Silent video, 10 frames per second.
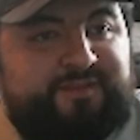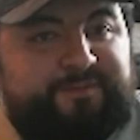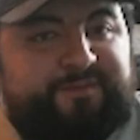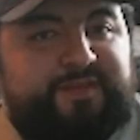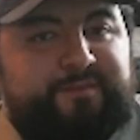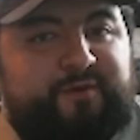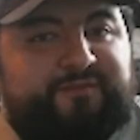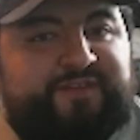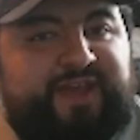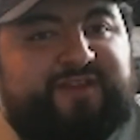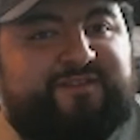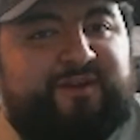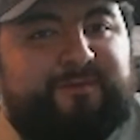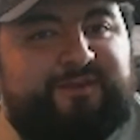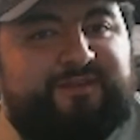Typically, most action
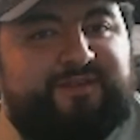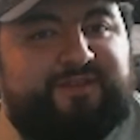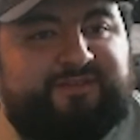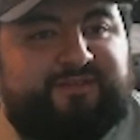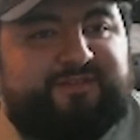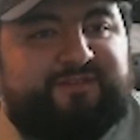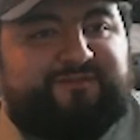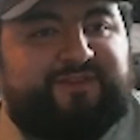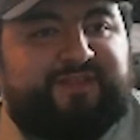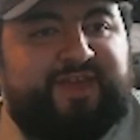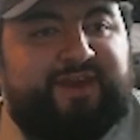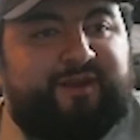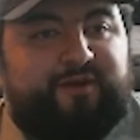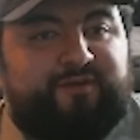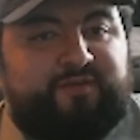RPGs and stuff like that
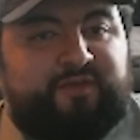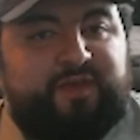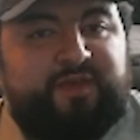aren't